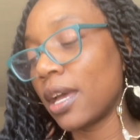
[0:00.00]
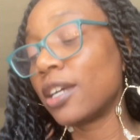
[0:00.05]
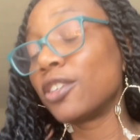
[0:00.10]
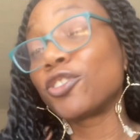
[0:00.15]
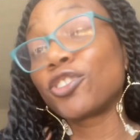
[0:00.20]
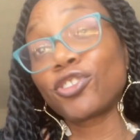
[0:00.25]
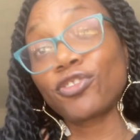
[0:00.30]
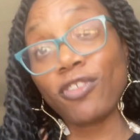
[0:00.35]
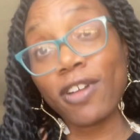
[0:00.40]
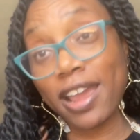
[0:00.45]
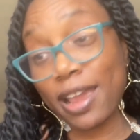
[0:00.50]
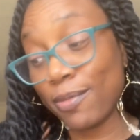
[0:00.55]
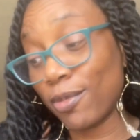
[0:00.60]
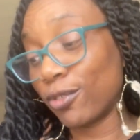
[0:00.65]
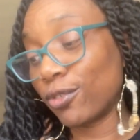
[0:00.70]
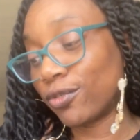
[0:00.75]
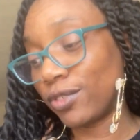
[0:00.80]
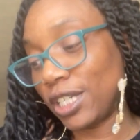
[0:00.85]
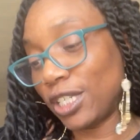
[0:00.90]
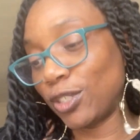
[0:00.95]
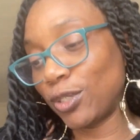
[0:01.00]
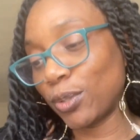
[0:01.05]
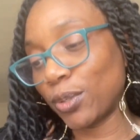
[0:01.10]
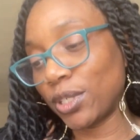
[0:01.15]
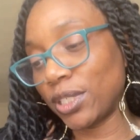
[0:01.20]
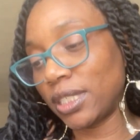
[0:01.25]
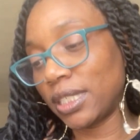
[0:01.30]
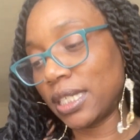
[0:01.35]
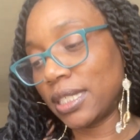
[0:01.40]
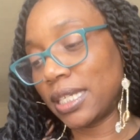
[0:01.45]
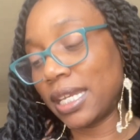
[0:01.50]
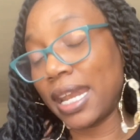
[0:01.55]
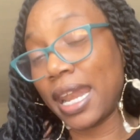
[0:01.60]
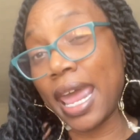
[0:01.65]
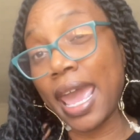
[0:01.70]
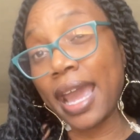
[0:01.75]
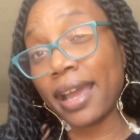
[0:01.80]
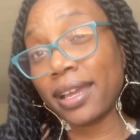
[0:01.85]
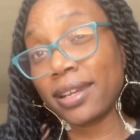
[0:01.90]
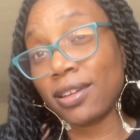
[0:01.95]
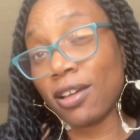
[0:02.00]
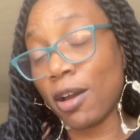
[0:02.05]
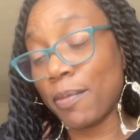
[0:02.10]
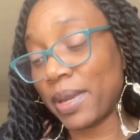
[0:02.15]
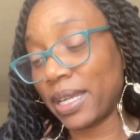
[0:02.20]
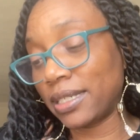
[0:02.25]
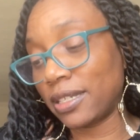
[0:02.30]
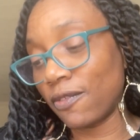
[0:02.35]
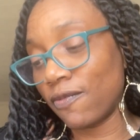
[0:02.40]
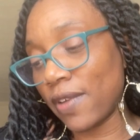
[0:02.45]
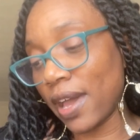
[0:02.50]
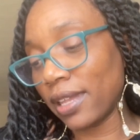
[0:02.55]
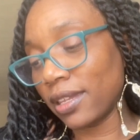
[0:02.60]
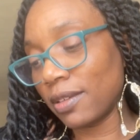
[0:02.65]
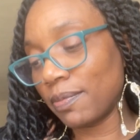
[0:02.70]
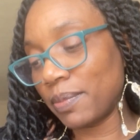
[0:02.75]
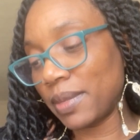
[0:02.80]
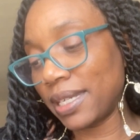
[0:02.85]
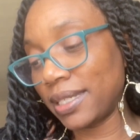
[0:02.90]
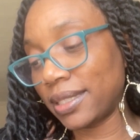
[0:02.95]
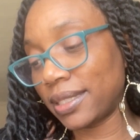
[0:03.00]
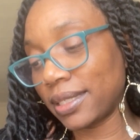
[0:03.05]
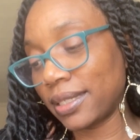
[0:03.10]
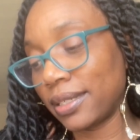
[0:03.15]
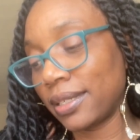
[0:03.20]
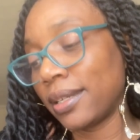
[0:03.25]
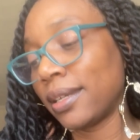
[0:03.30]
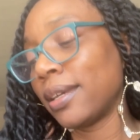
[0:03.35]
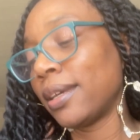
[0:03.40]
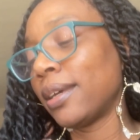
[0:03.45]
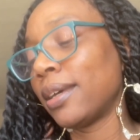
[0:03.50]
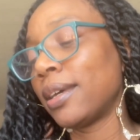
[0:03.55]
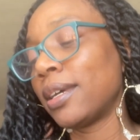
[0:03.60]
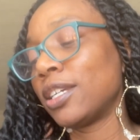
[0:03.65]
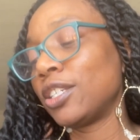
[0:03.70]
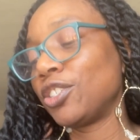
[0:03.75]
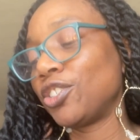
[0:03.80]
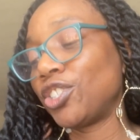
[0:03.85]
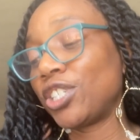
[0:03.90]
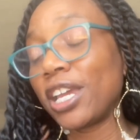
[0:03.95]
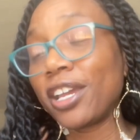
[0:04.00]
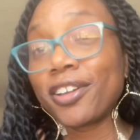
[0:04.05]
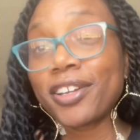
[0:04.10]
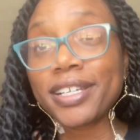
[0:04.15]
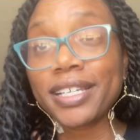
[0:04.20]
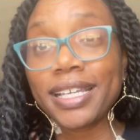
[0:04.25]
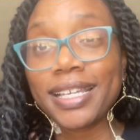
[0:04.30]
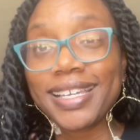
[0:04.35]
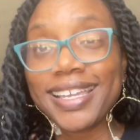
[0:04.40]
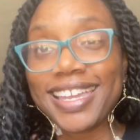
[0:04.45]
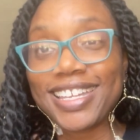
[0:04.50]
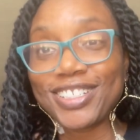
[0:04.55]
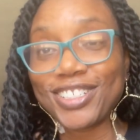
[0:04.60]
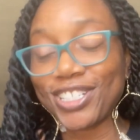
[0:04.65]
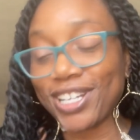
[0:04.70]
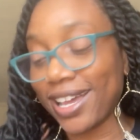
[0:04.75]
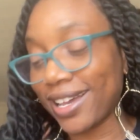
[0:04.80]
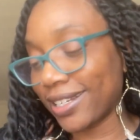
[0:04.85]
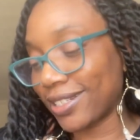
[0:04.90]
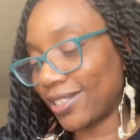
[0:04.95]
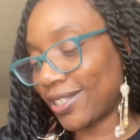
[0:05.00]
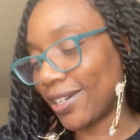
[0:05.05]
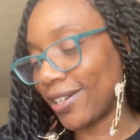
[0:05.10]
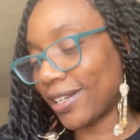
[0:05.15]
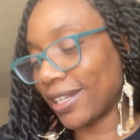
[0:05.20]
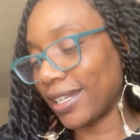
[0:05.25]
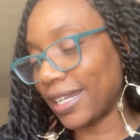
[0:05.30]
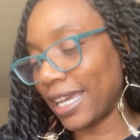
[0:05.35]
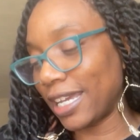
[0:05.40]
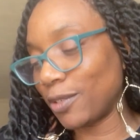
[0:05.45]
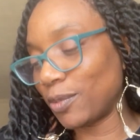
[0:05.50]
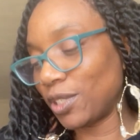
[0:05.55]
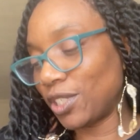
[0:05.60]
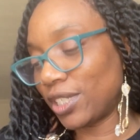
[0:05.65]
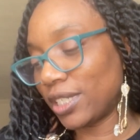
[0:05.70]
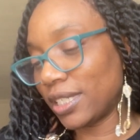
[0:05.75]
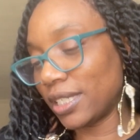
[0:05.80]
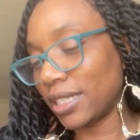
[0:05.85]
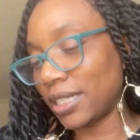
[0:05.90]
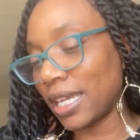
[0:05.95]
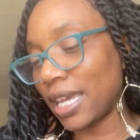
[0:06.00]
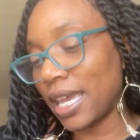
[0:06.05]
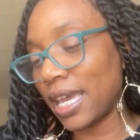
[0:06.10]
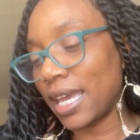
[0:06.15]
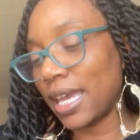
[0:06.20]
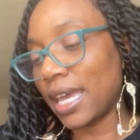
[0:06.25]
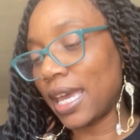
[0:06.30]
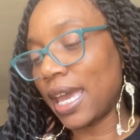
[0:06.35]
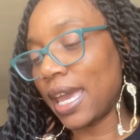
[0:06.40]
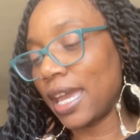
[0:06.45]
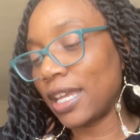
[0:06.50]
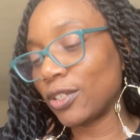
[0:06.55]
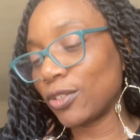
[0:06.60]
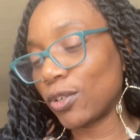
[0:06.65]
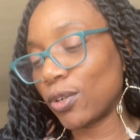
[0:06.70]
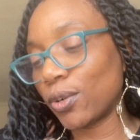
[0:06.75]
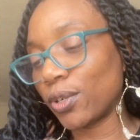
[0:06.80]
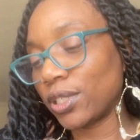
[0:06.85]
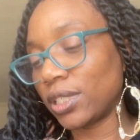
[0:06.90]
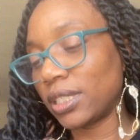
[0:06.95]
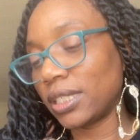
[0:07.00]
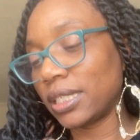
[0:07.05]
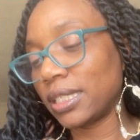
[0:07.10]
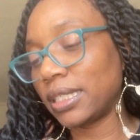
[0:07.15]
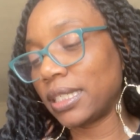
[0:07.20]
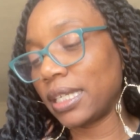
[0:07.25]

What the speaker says: tribal resources and economic development, Cherokee and Choctaw languages, and courses